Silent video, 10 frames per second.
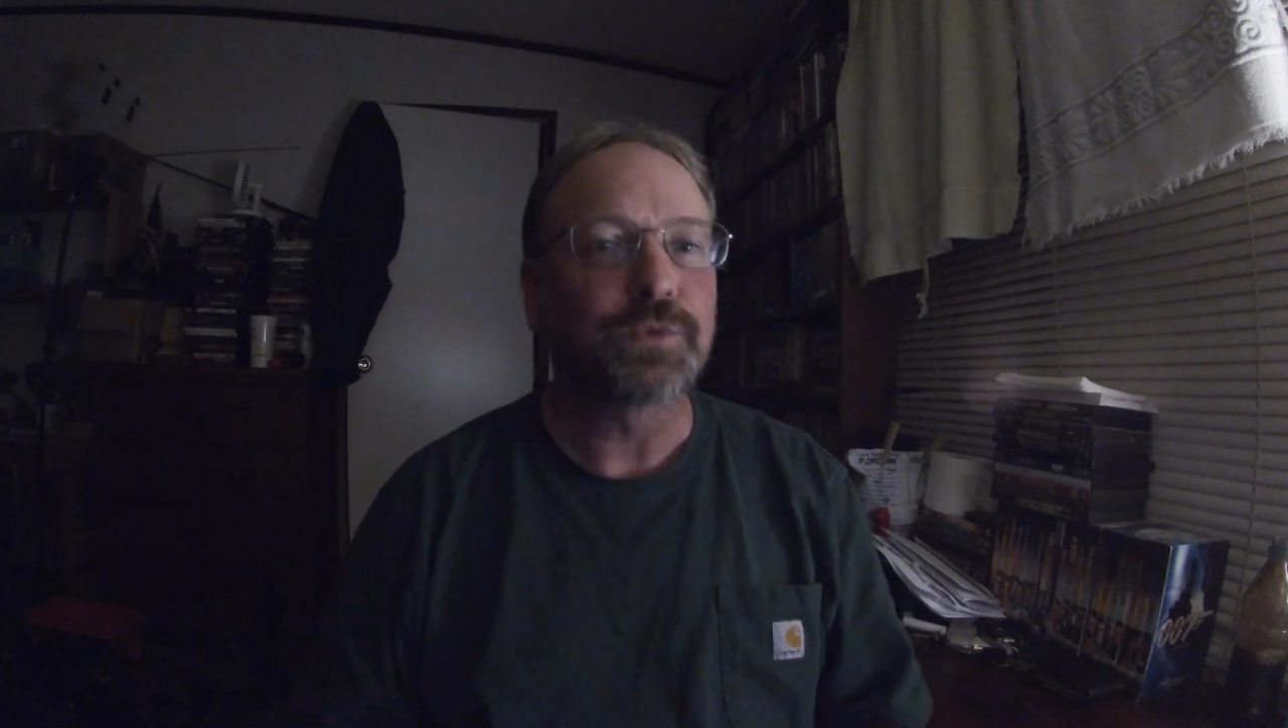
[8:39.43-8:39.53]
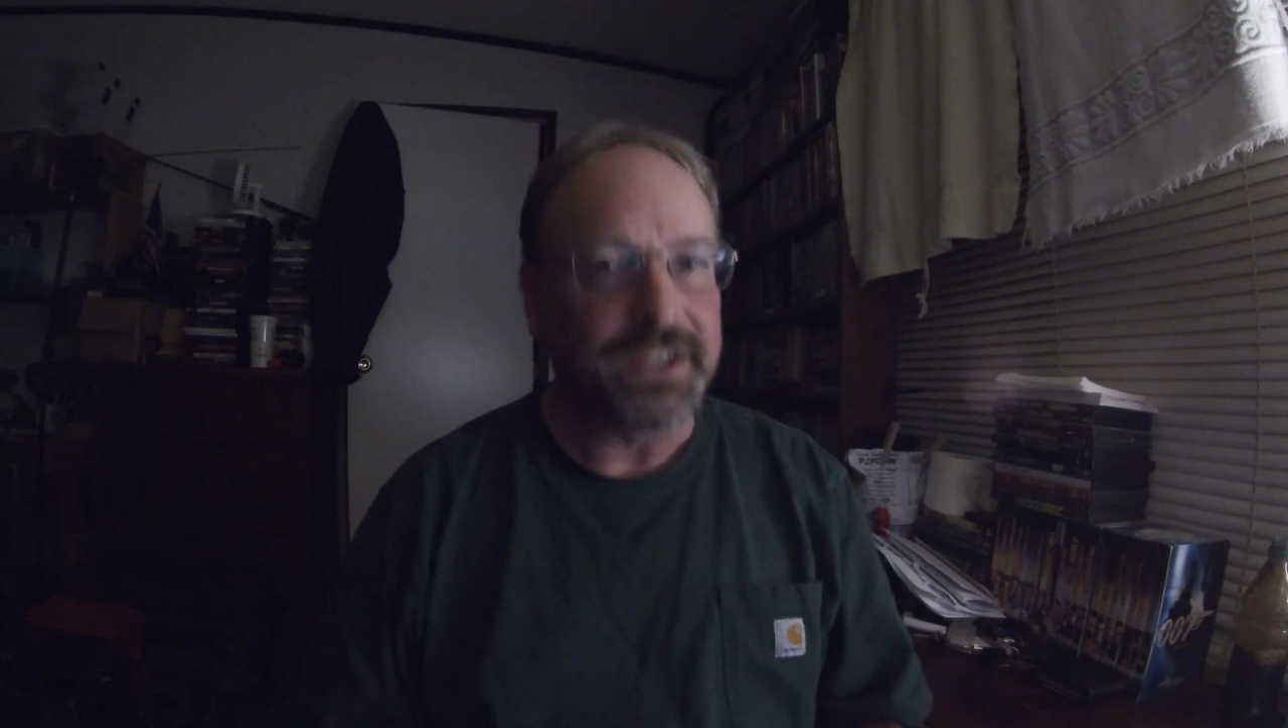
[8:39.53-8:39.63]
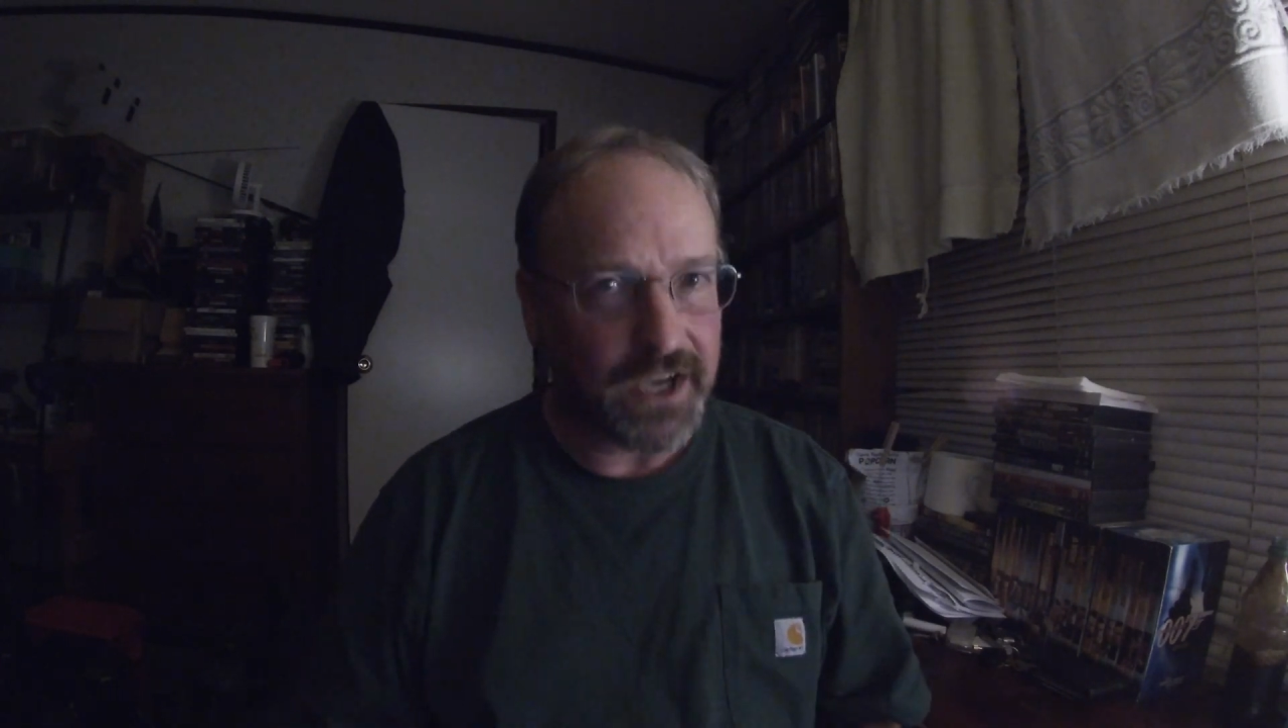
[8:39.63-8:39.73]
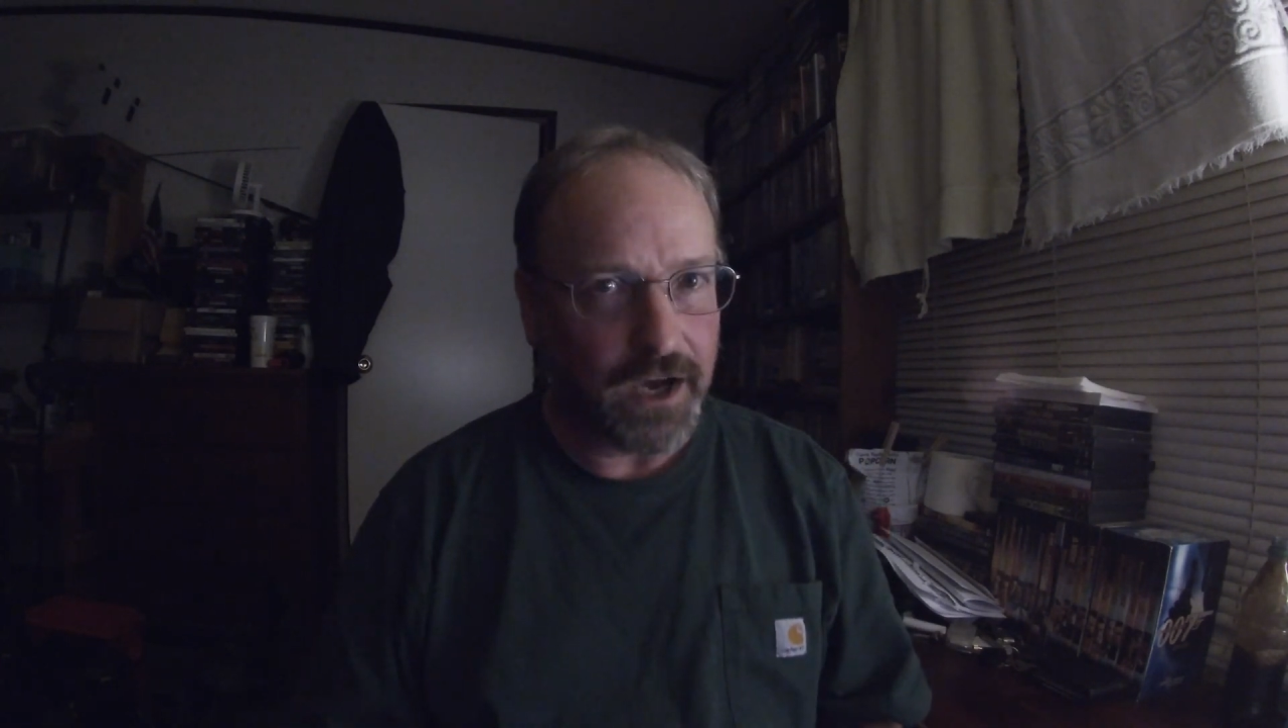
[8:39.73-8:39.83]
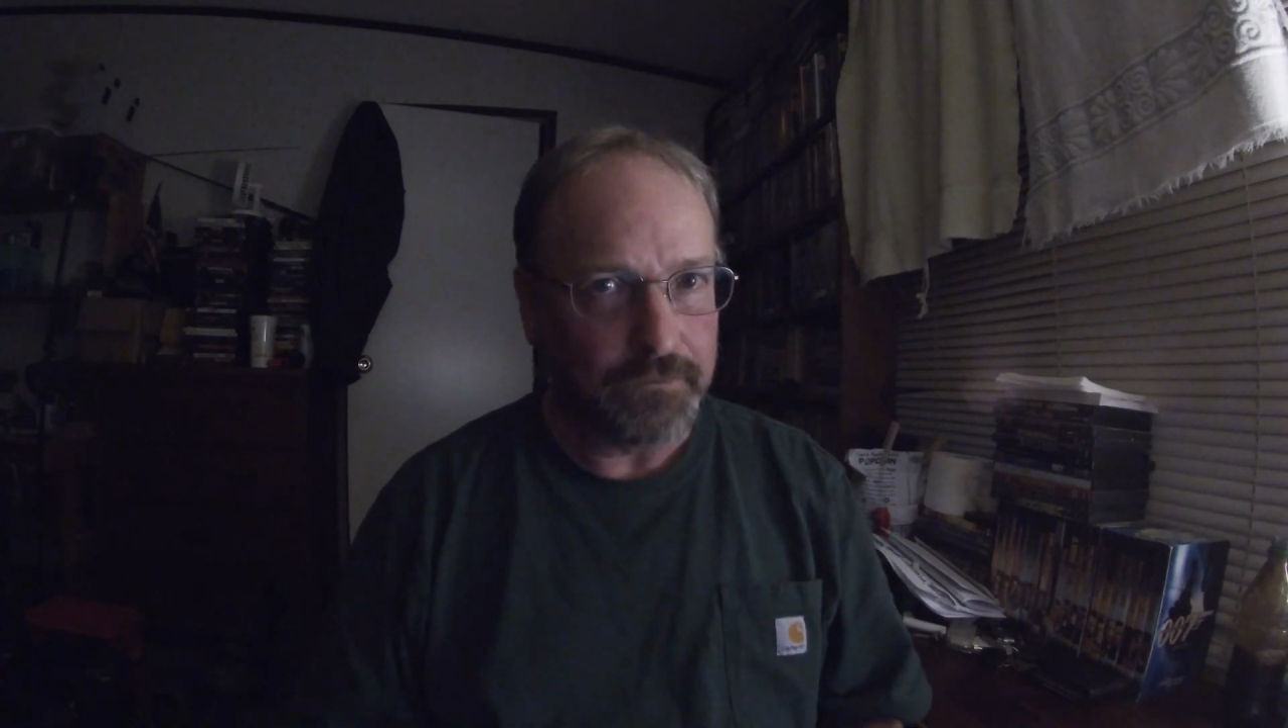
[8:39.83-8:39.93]

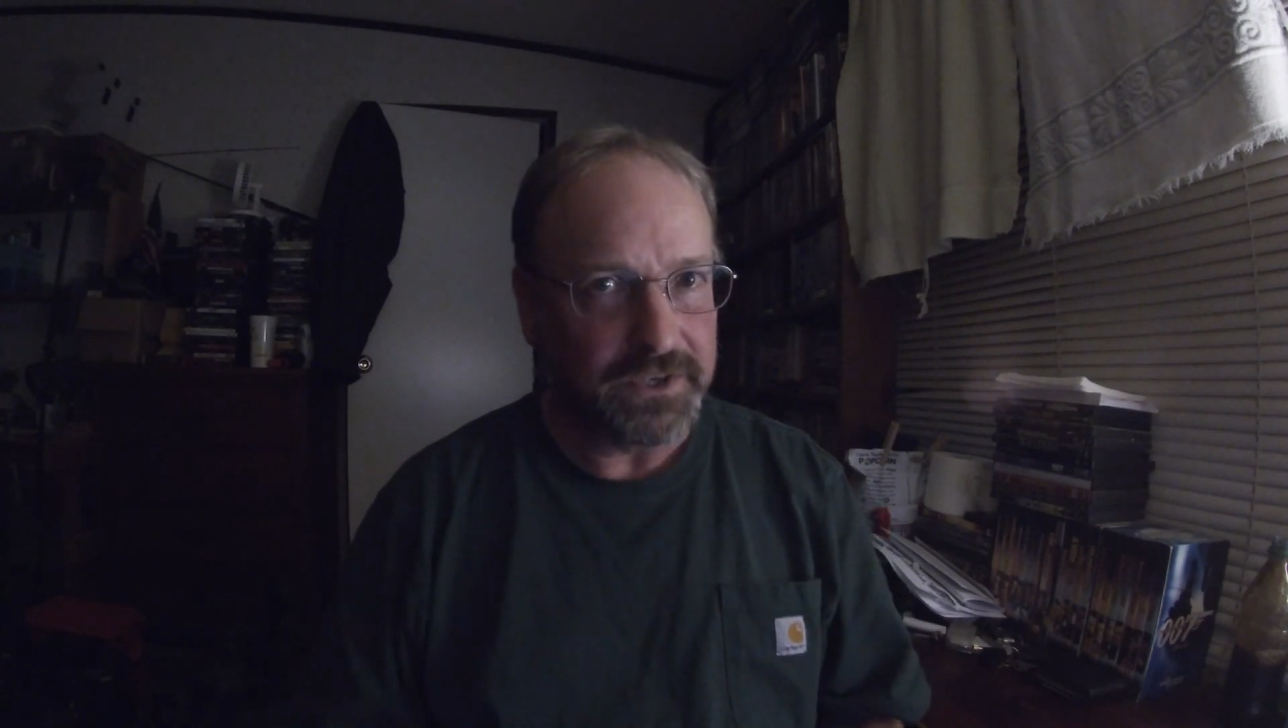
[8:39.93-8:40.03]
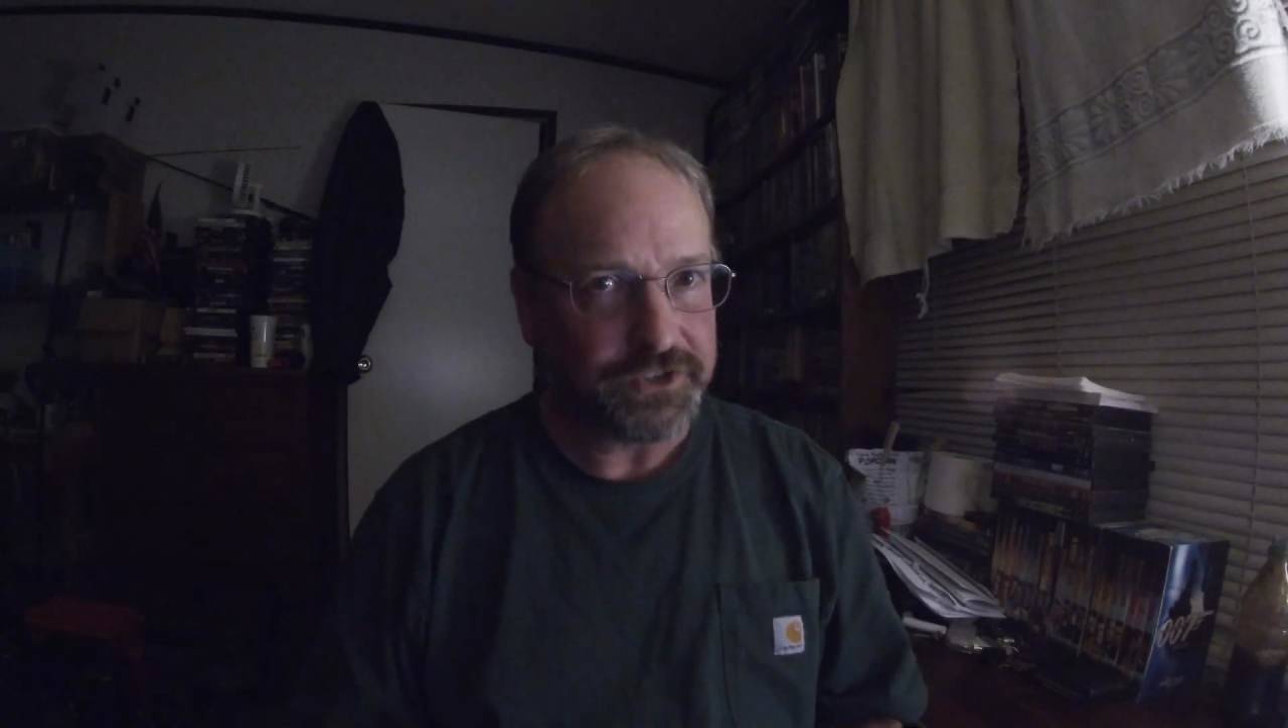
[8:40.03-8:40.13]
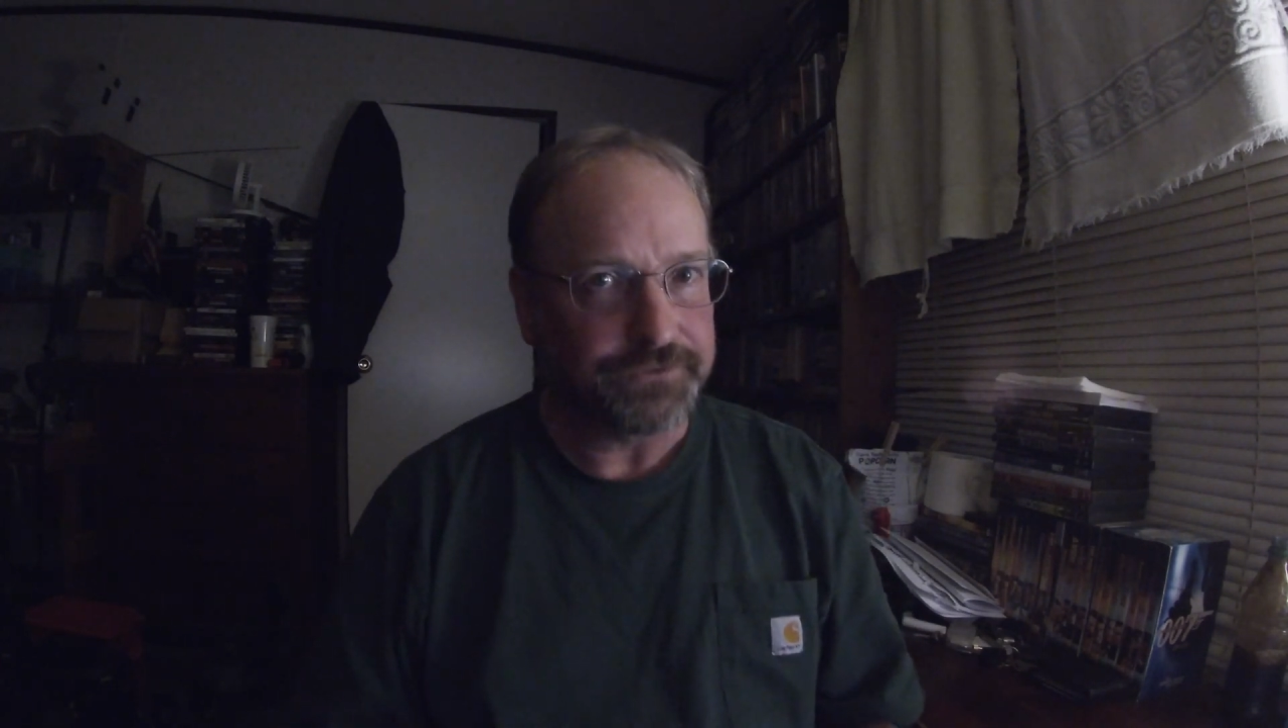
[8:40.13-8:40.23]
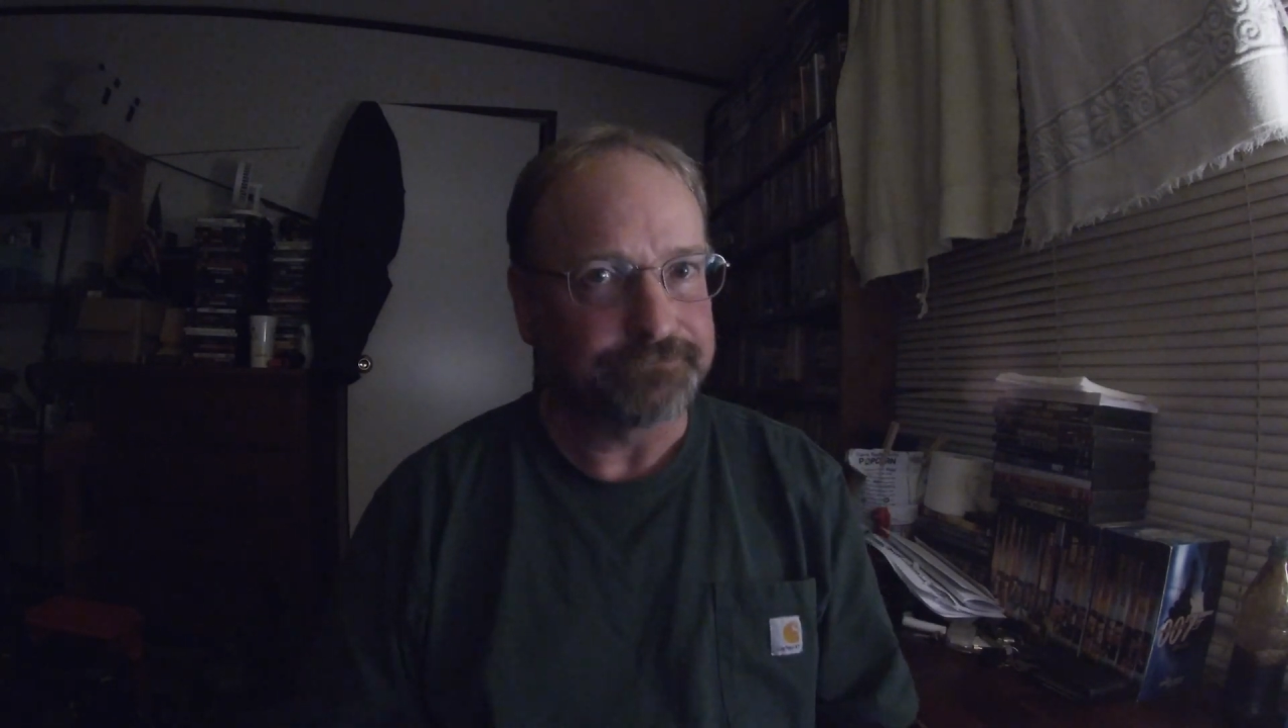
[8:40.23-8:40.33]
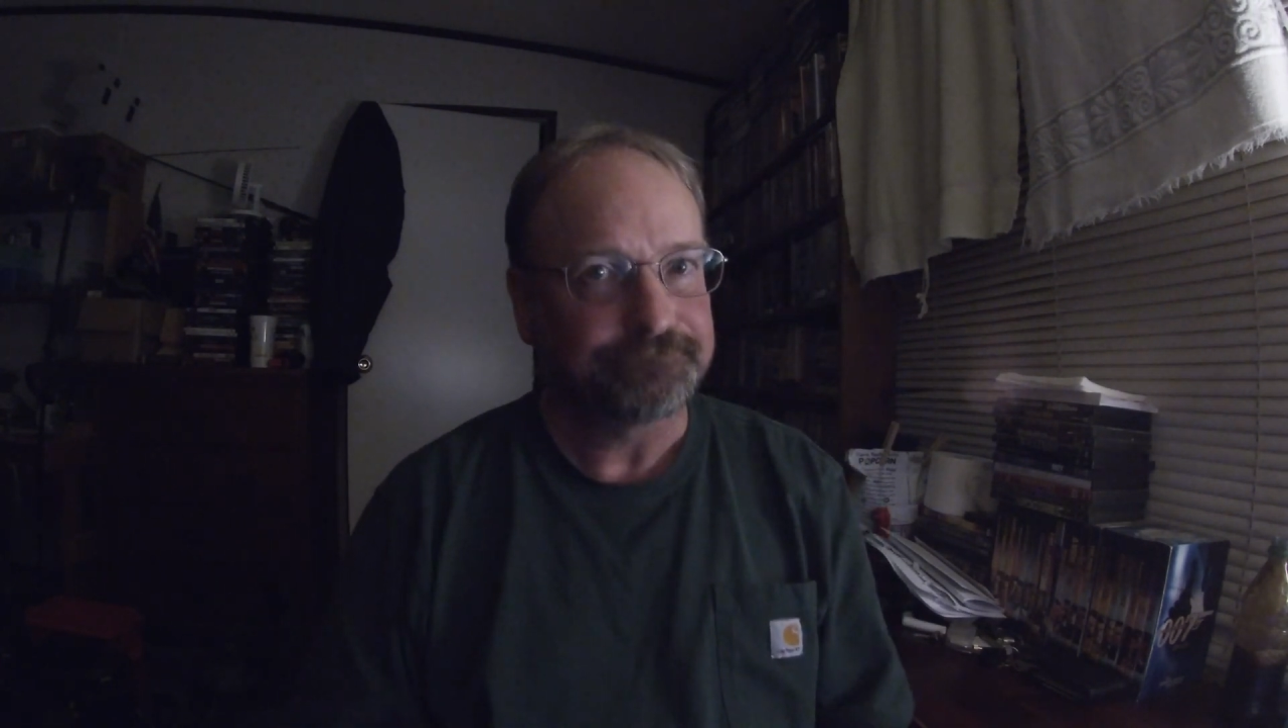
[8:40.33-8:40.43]
recon
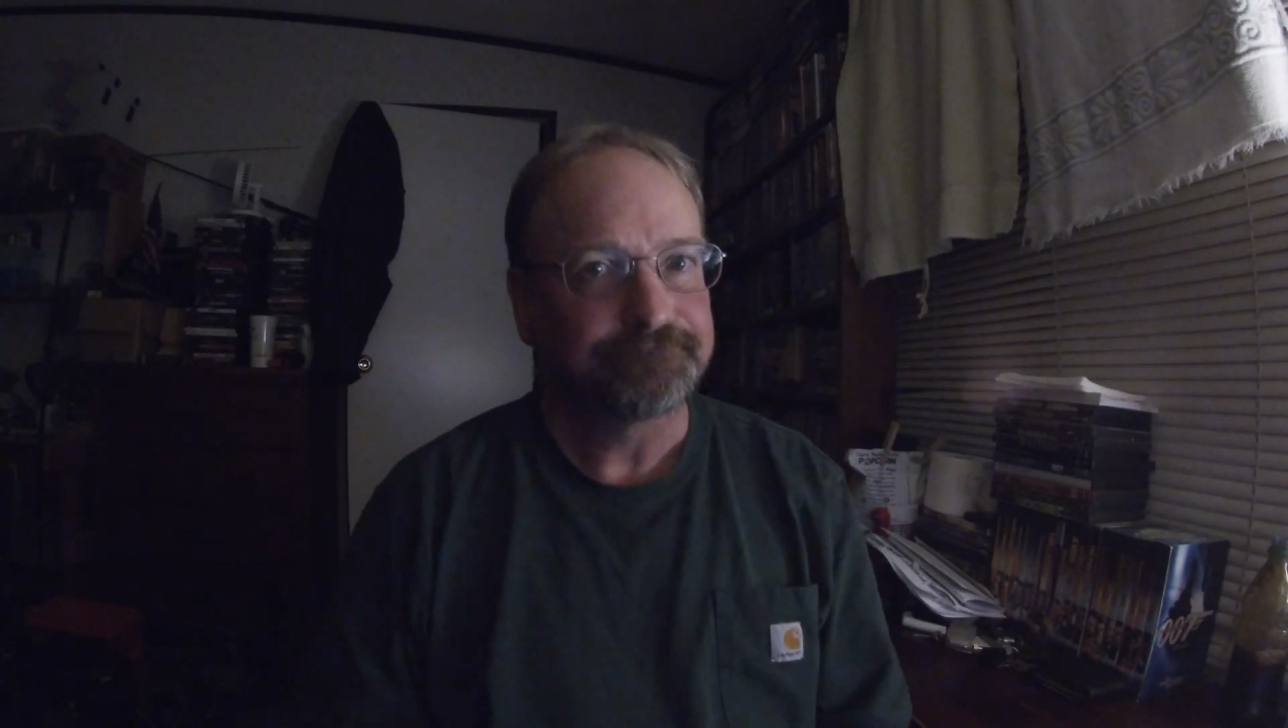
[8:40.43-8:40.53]
mission.